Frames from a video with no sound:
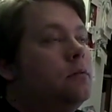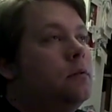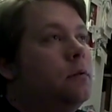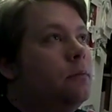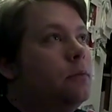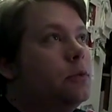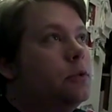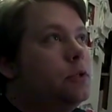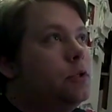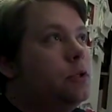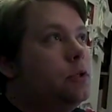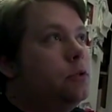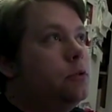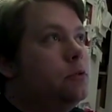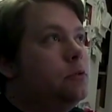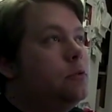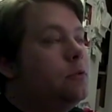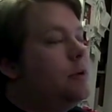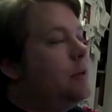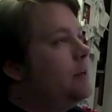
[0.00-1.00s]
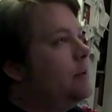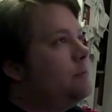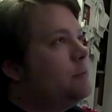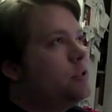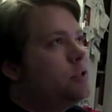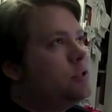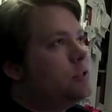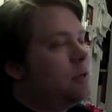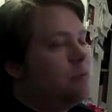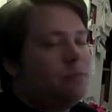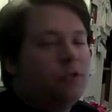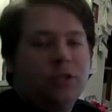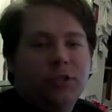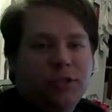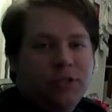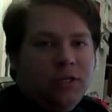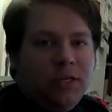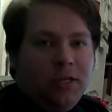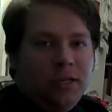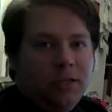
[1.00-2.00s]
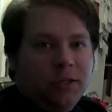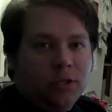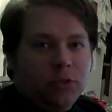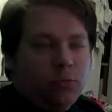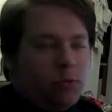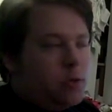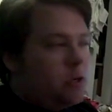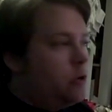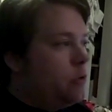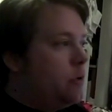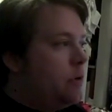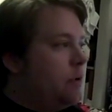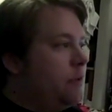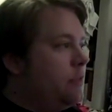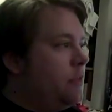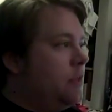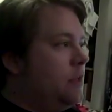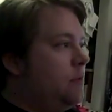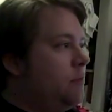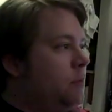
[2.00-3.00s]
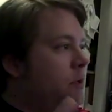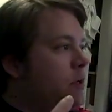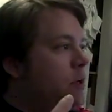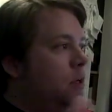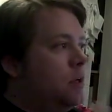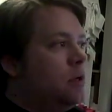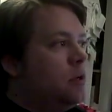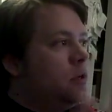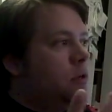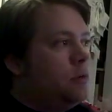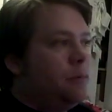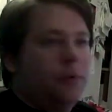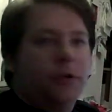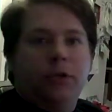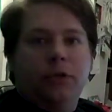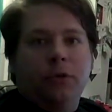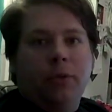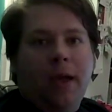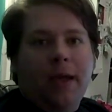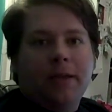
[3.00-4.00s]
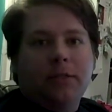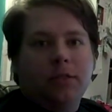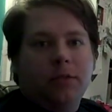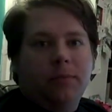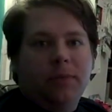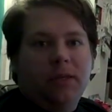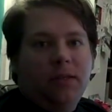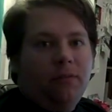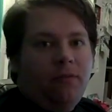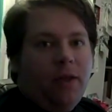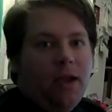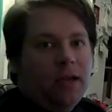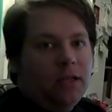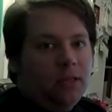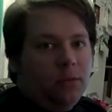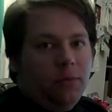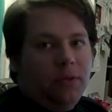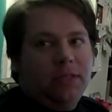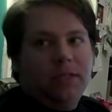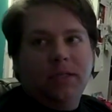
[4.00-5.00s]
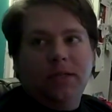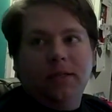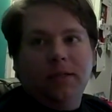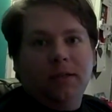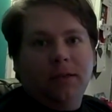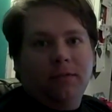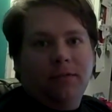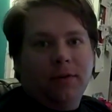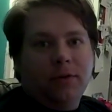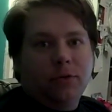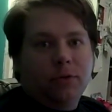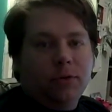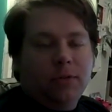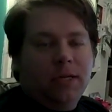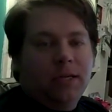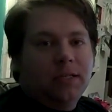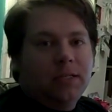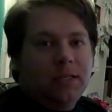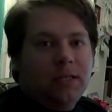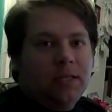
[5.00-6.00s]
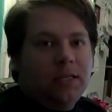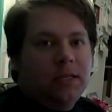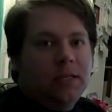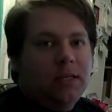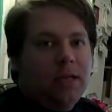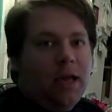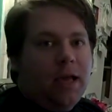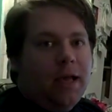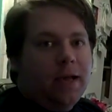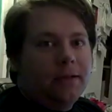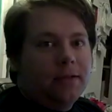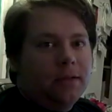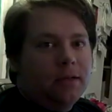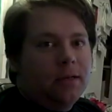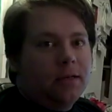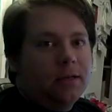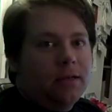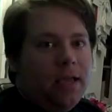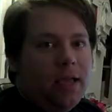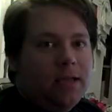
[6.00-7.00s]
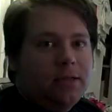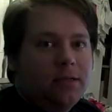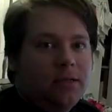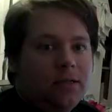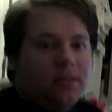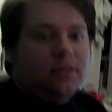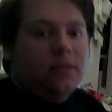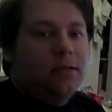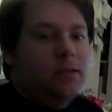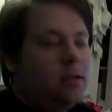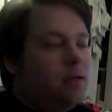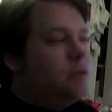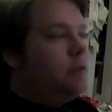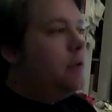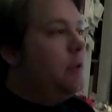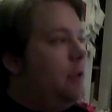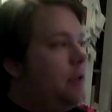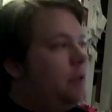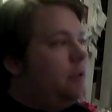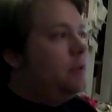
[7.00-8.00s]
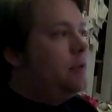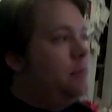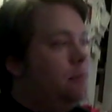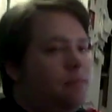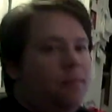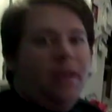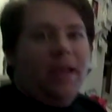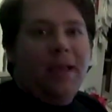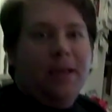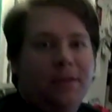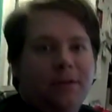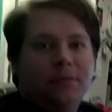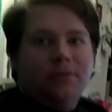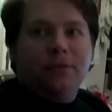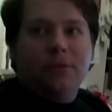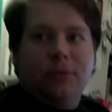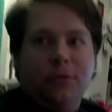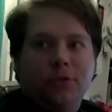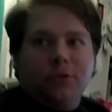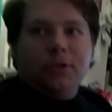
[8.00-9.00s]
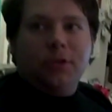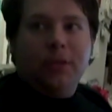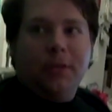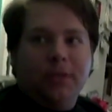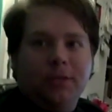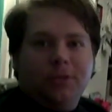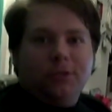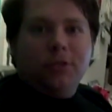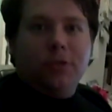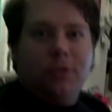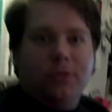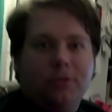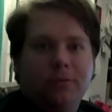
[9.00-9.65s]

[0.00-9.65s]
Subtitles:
number two, and I'm just seeing this recurring theme, but number two has to be the fact that we did eventually get to eat at Casey's, and man, chili.